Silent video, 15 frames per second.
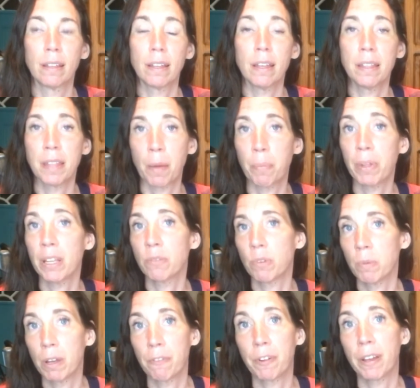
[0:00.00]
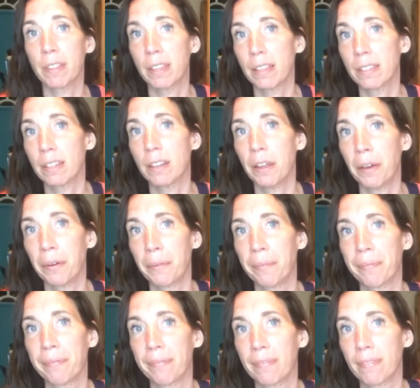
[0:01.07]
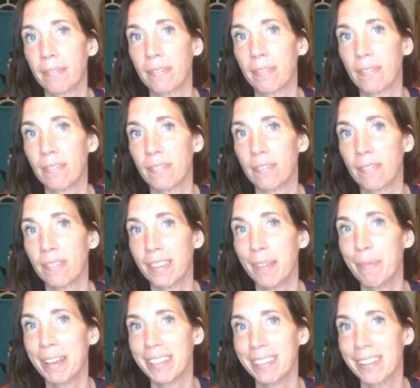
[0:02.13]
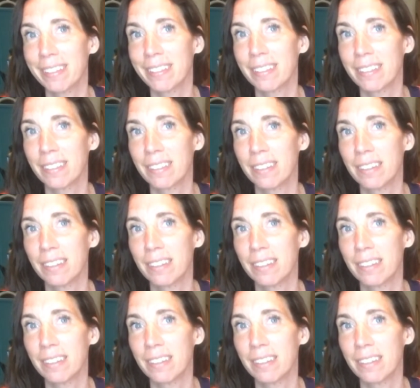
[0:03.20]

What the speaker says: In that place, we might find things to do. Does that make sense?